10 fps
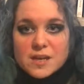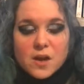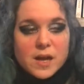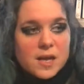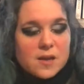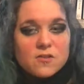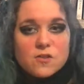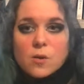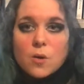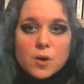Like, he is
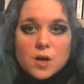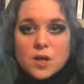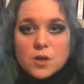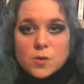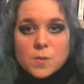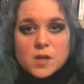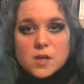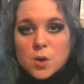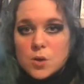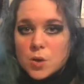no longer human,
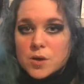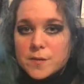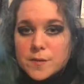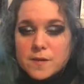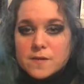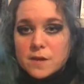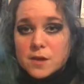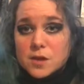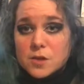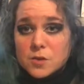no longer thinks like a
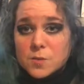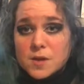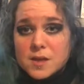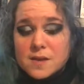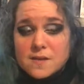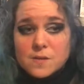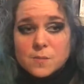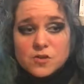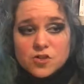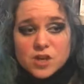human. He is a
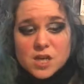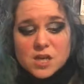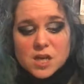machine.